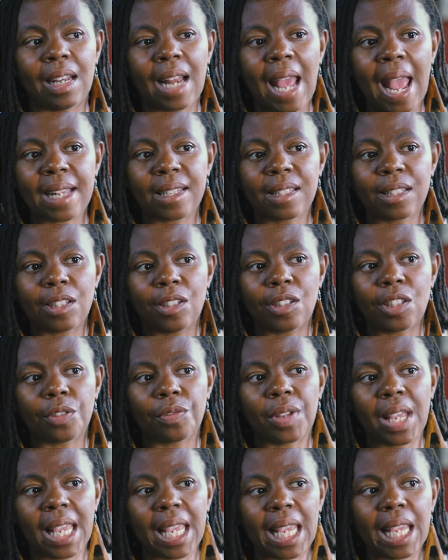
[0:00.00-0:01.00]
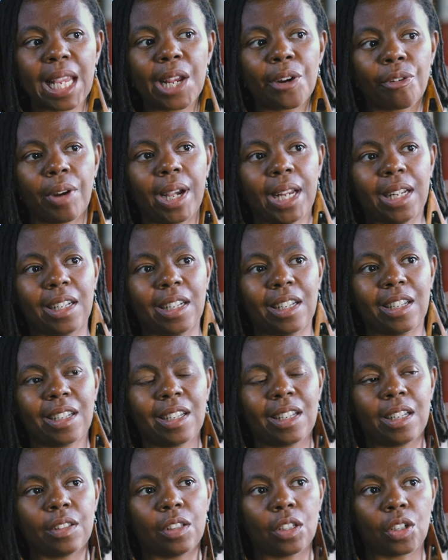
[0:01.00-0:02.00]
an essence of hearing
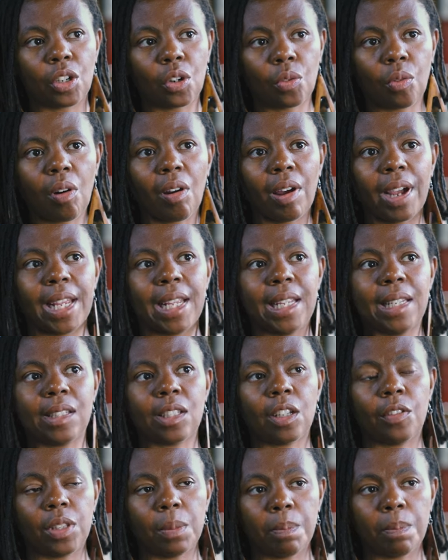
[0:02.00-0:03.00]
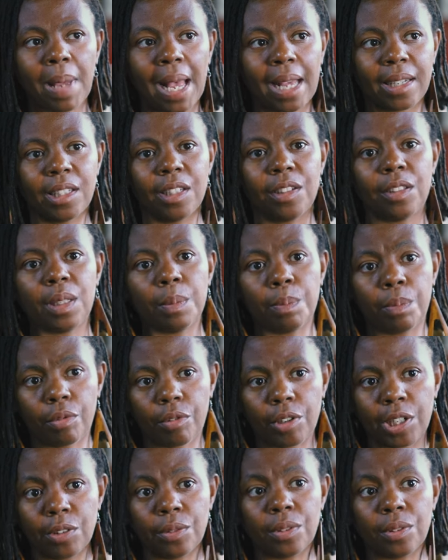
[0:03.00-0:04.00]
the cries of the battered, the
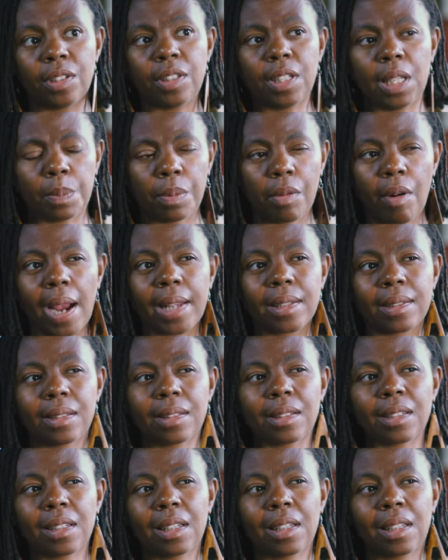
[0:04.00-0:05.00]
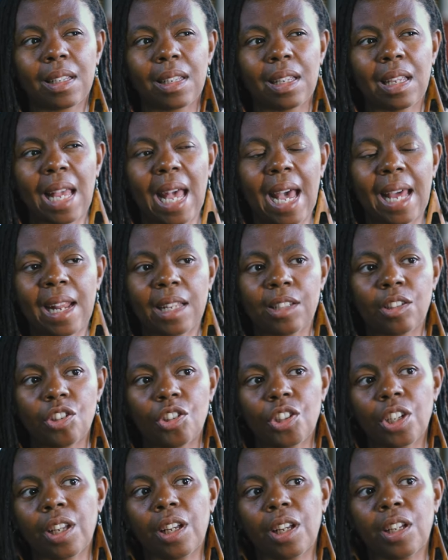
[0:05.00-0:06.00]
bruised, the oppressed. And as
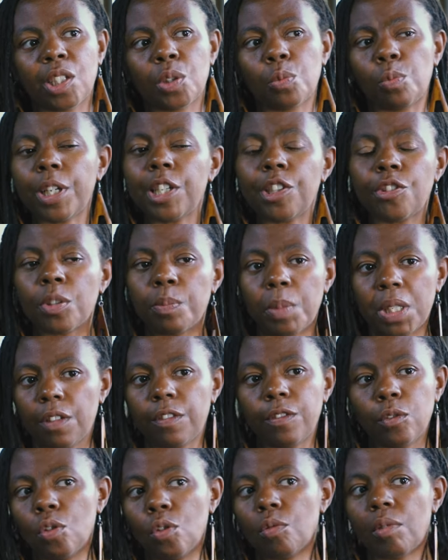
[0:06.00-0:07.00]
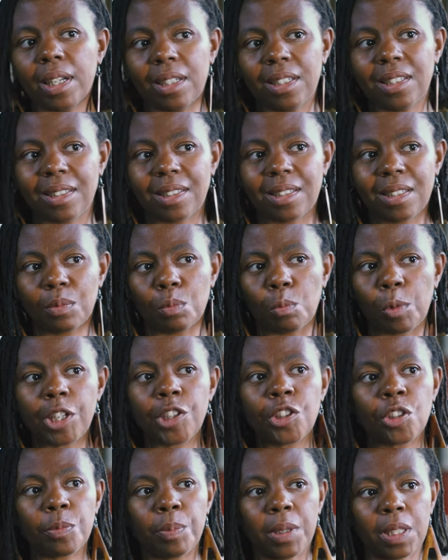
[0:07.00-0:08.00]
church, we should be the forerunners.
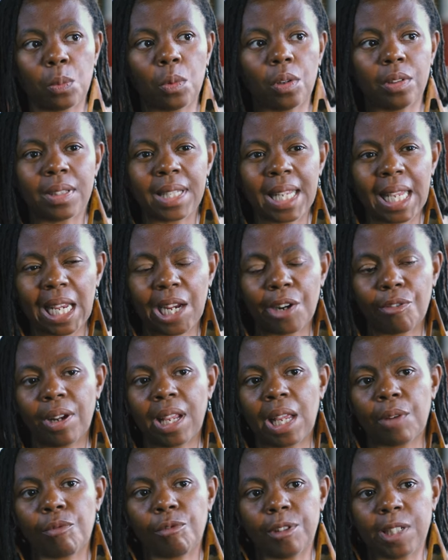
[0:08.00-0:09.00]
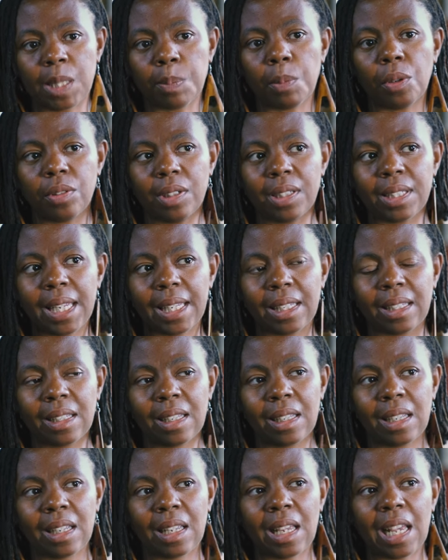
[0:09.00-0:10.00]
We should be the ones hearing and responding
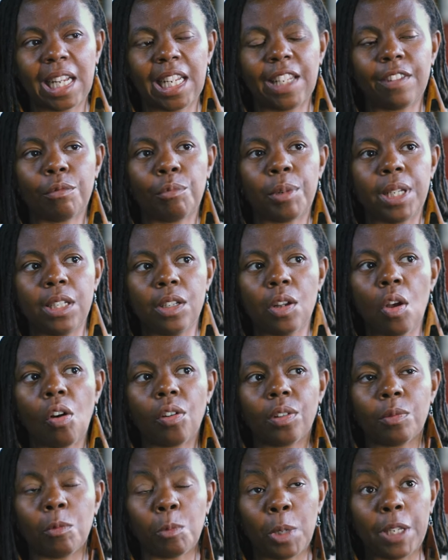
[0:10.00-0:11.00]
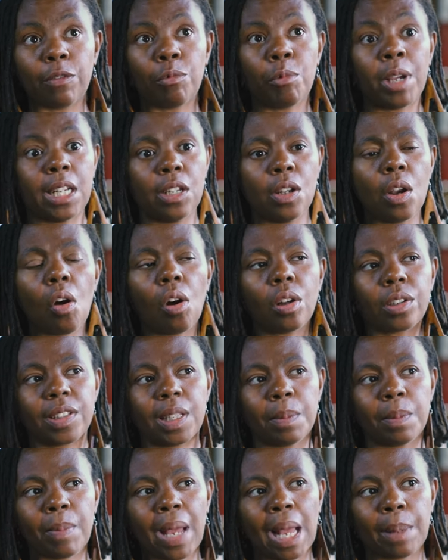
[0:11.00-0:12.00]
and if, we not, if we're not,
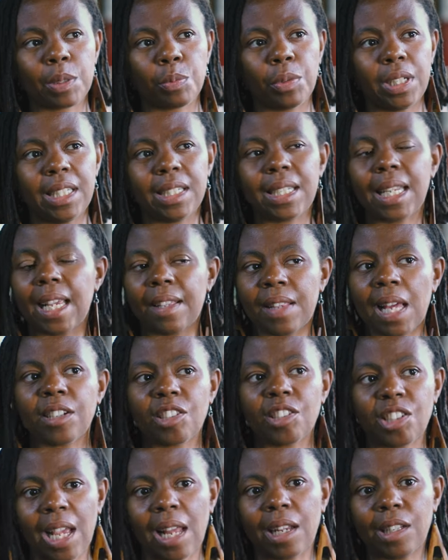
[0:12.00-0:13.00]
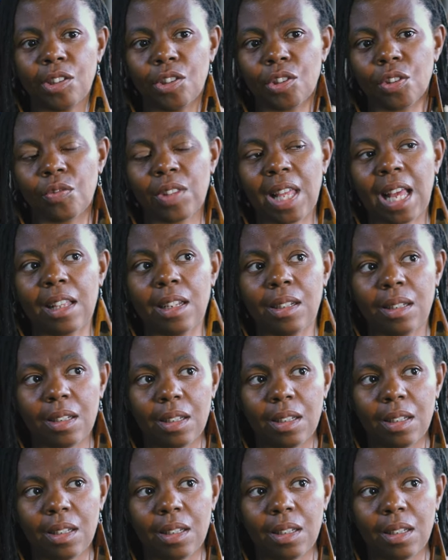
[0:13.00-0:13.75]
then perhaps we need to hear that challenge of that